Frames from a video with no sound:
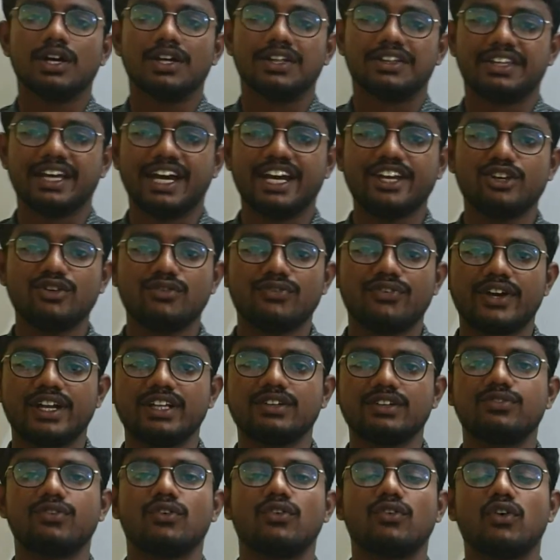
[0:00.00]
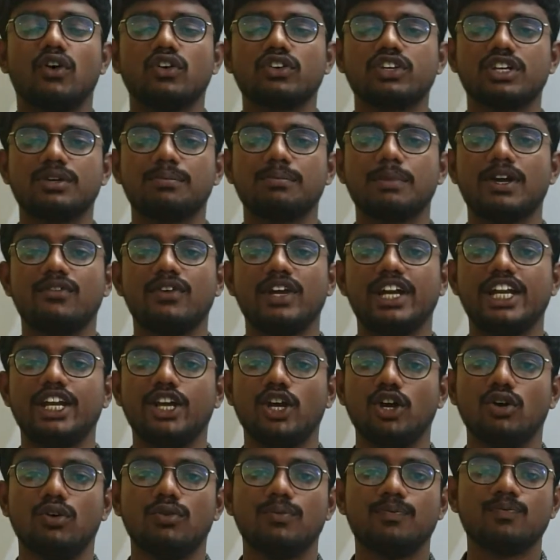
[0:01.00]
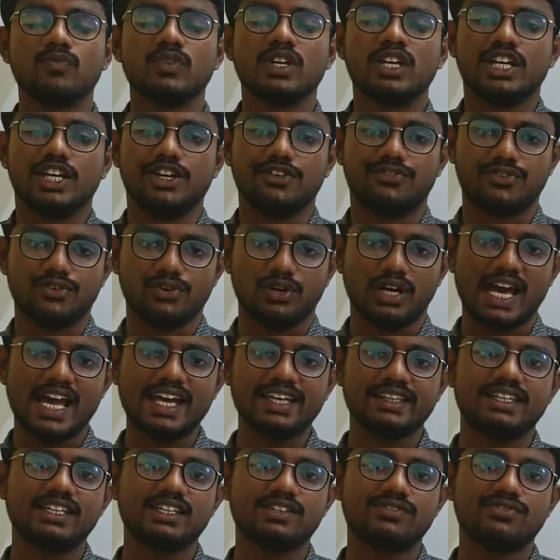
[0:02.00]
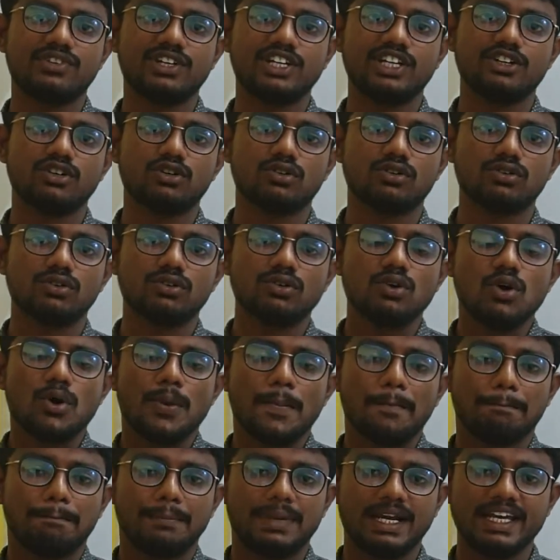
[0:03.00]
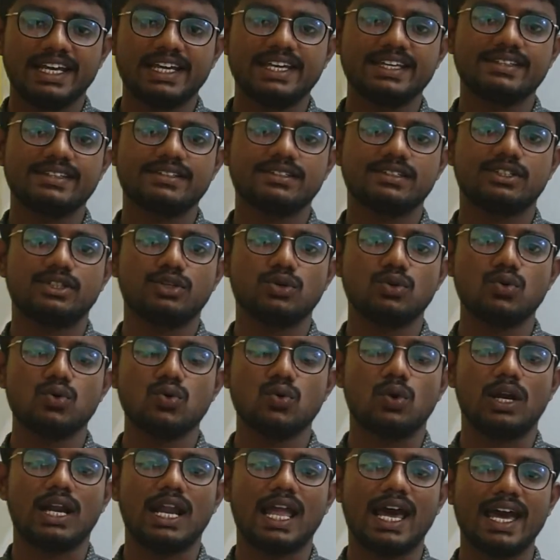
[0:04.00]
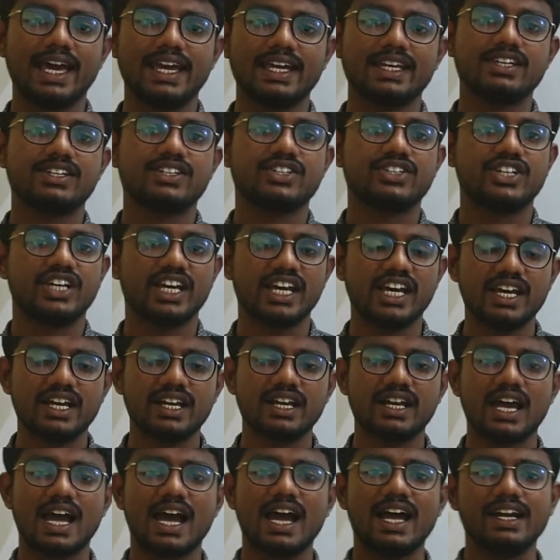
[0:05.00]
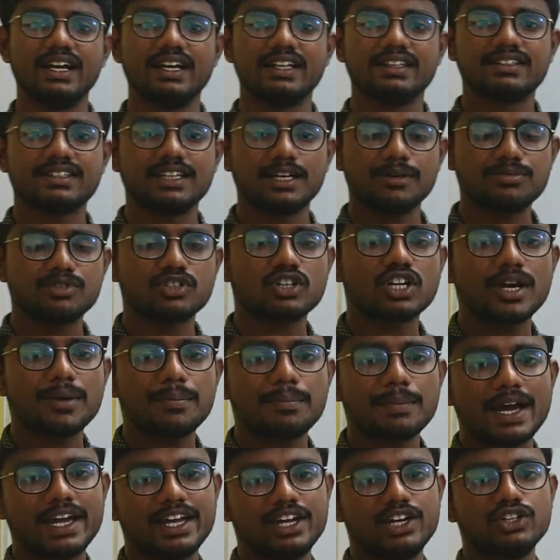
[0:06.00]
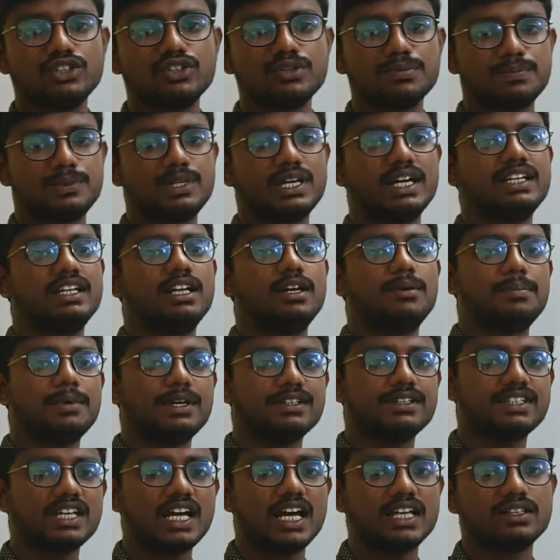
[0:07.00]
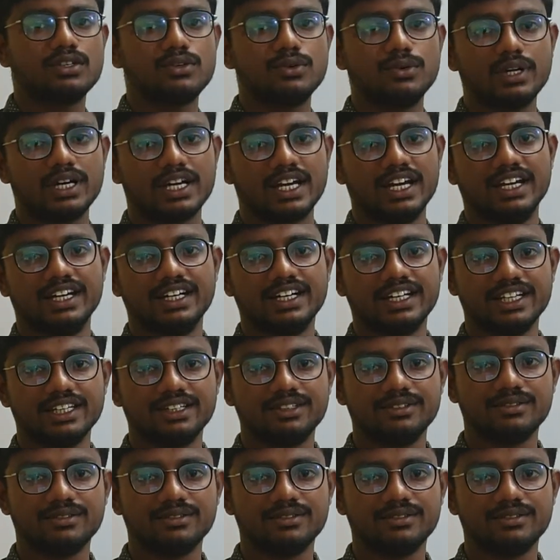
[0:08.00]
Thank you friends for watching my video. If you like this video, please do like, share and subscribe my YouTube channel Prasad Gunaganti.